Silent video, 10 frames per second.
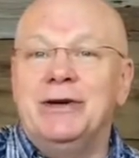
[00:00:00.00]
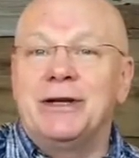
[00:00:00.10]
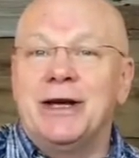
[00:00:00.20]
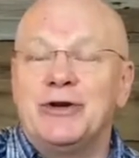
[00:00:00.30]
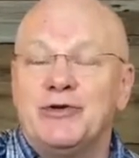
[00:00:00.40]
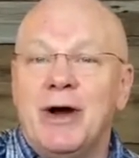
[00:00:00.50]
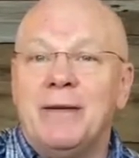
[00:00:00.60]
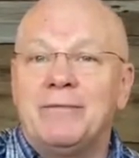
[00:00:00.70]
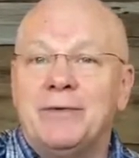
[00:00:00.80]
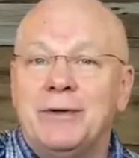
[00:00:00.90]
it got
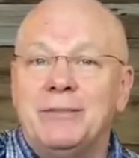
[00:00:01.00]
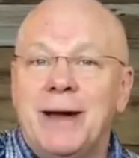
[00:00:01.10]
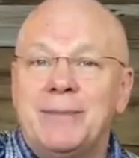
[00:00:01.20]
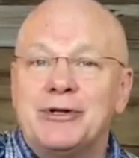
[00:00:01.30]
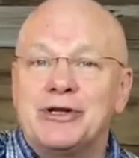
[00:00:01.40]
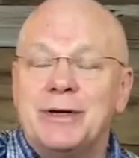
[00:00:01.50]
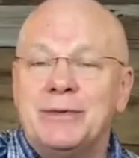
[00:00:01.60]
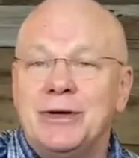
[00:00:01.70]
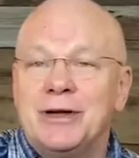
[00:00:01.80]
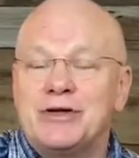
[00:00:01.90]
dropped from the Baptist
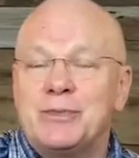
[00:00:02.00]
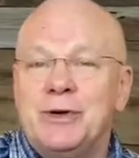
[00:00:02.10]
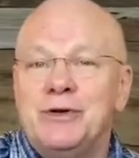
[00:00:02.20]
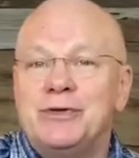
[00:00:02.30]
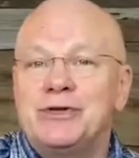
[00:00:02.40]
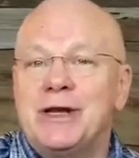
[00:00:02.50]
hymnal, I suppose.